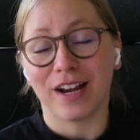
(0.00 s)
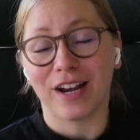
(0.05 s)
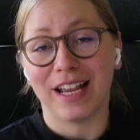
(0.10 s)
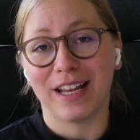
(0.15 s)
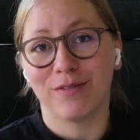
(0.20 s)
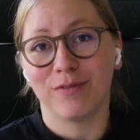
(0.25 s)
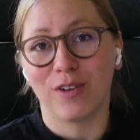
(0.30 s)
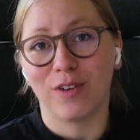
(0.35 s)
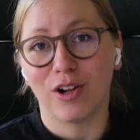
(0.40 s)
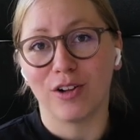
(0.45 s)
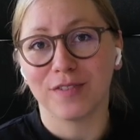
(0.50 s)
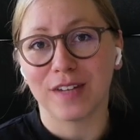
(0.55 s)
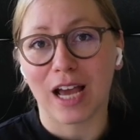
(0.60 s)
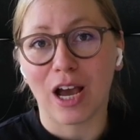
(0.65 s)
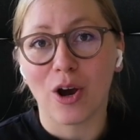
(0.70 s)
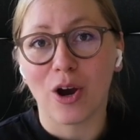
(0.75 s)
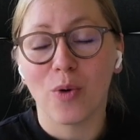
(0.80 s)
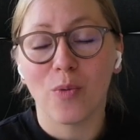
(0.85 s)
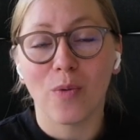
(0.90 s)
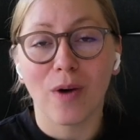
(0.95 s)
involved
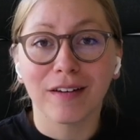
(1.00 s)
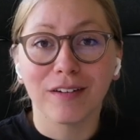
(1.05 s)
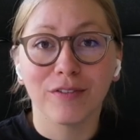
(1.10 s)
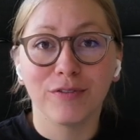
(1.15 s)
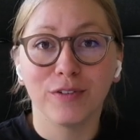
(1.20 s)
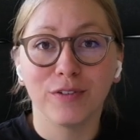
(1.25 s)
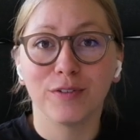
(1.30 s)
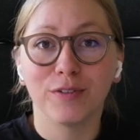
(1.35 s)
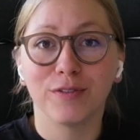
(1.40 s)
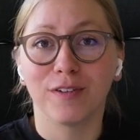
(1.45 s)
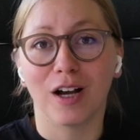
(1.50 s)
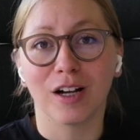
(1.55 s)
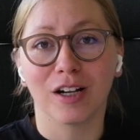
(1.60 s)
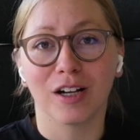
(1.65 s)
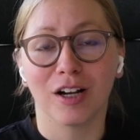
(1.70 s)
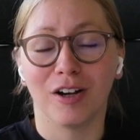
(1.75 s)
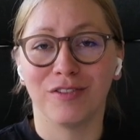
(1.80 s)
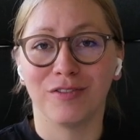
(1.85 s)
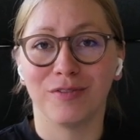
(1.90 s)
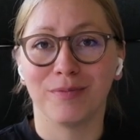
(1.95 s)
our wonderful flock
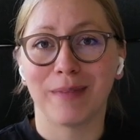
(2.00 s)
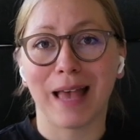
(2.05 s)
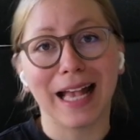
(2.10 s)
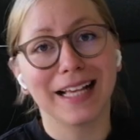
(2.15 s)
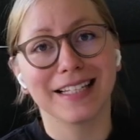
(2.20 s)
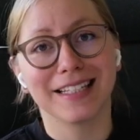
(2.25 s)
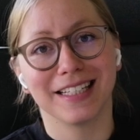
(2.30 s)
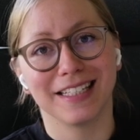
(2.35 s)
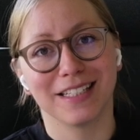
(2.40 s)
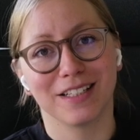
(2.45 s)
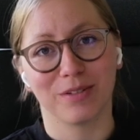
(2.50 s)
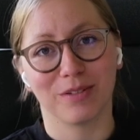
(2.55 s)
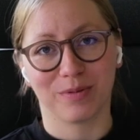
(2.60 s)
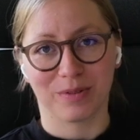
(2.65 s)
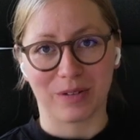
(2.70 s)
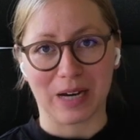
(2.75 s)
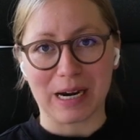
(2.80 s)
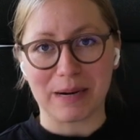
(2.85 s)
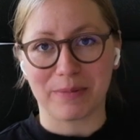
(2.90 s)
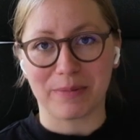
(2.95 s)
of magazine
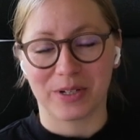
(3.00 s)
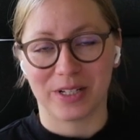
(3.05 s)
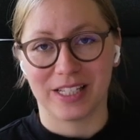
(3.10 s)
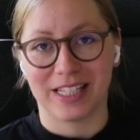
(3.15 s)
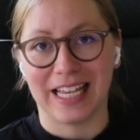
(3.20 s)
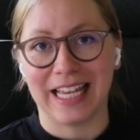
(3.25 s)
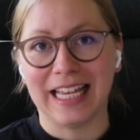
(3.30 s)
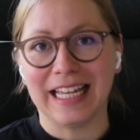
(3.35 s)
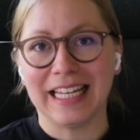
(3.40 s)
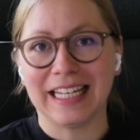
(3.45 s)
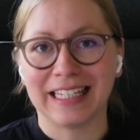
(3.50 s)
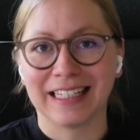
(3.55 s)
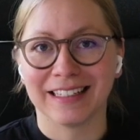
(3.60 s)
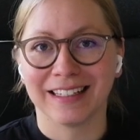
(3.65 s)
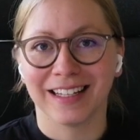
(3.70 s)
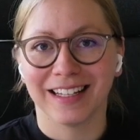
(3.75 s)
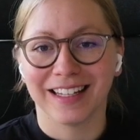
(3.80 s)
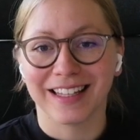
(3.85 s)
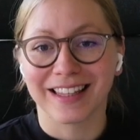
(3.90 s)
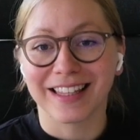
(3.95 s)
subscribers
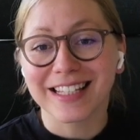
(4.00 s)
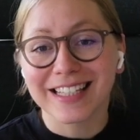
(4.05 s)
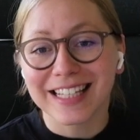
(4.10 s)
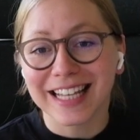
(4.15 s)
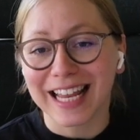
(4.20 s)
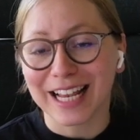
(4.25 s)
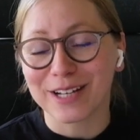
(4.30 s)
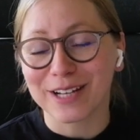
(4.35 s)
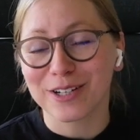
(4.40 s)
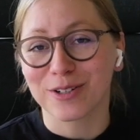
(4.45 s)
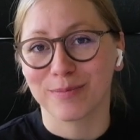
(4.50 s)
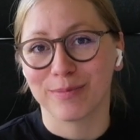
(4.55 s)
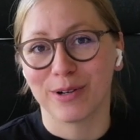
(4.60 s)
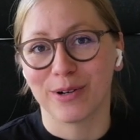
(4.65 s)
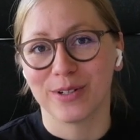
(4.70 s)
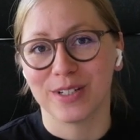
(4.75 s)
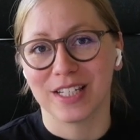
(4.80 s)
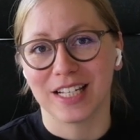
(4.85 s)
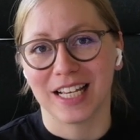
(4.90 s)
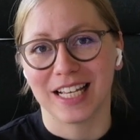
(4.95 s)
in the selection
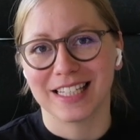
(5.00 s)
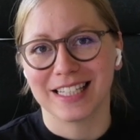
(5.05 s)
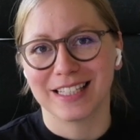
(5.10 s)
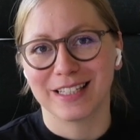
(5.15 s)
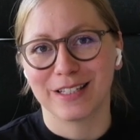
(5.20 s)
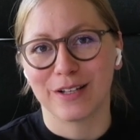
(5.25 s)
process.